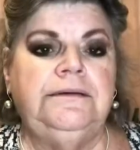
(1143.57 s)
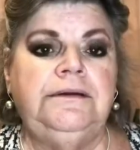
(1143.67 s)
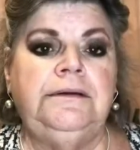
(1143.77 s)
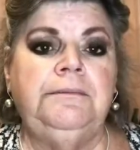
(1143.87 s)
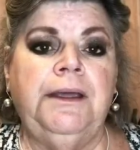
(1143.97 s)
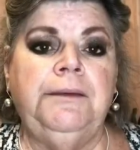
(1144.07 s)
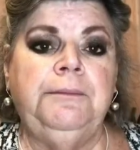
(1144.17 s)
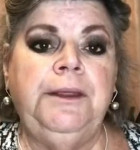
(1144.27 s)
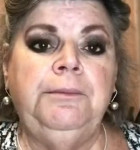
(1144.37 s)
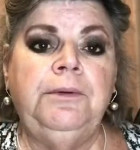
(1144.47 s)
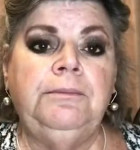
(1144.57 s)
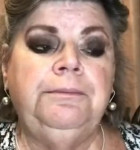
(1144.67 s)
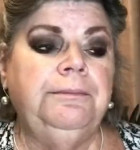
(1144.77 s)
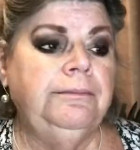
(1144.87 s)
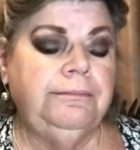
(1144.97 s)
Did it make people
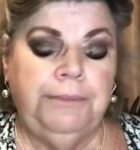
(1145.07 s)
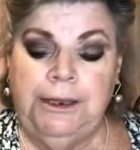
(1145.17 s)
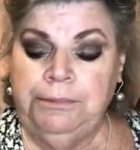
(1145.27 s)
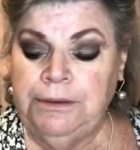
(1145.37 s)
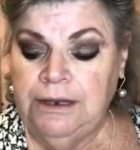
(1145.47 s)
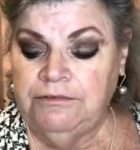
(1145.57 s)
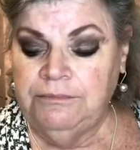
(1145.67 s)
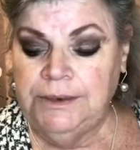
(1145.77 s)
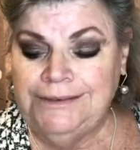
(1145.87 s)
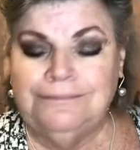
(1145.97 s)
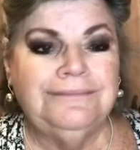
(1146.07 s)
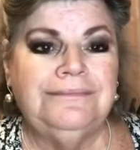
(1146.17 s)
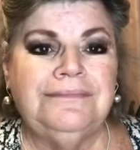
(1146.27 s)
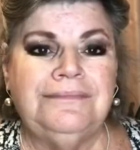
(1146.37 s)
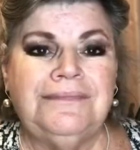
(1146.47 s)
love me?
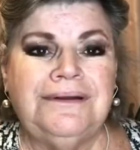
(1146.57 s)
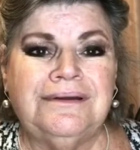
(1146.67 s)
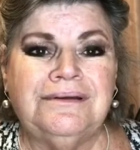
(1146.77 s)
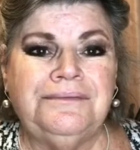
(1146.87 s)
No.